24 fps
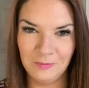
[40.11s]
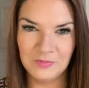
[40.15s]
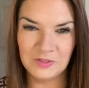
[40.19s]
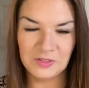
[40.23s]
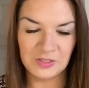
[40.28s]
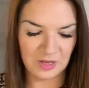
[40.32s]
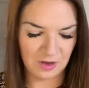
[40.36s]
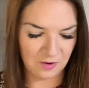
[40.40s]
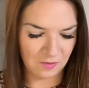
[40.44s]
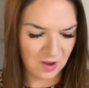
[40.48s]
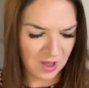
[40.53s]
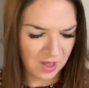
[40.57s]

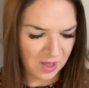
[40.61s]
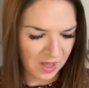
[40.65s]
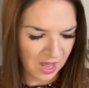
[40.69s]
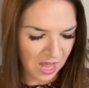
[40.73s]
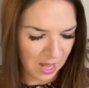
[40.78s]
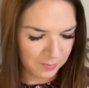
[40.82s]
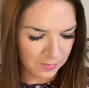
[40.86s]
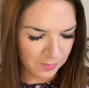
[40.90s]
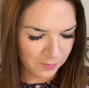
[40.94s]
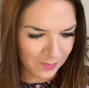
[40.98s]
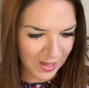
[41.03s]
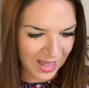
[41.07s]
So
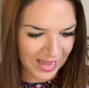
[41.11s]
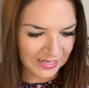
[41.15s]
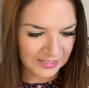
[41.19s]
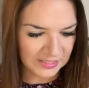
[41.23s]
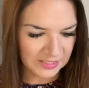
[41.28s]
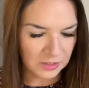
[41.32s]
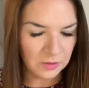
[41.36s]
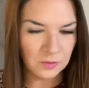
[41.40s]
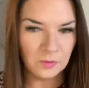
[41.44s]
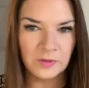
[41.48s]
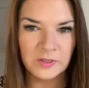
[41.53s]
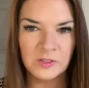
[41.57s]
I've been
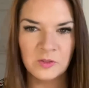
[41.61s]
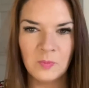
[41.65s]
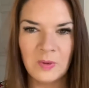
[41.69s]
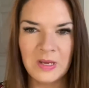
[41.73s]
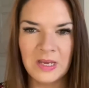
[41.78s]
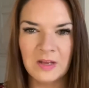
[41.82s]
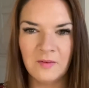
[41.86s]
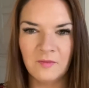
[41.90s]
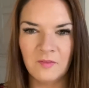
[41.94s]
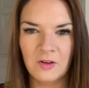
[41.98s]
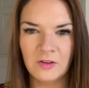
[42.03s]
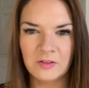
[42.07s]
painting all this week.
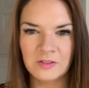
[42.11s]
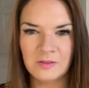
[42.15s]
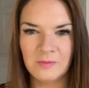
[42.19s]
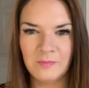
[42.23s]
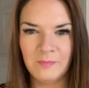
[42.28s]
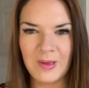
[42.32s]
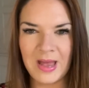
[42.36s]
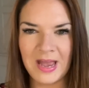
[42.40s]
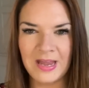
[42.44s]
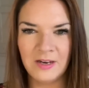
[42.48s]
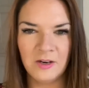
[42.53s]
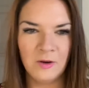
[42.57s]
I've got some
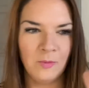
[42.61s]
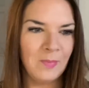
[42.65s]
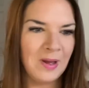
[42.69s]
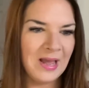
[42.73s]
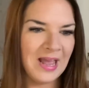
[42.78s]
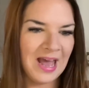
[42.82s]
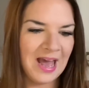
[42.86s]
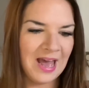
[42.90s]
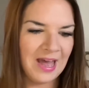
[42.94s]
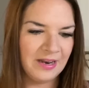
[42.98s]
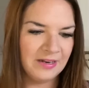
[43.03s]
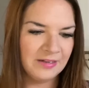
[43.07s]
paint on my
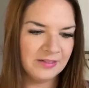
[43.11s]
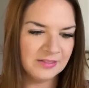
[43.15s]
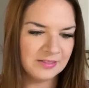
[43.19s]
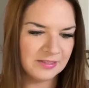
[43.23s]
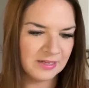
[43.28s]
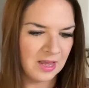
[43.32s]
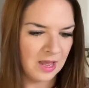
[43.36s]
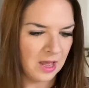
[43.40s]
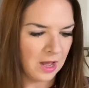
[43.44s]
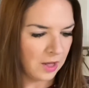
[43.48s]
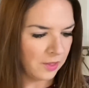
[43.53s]
hands.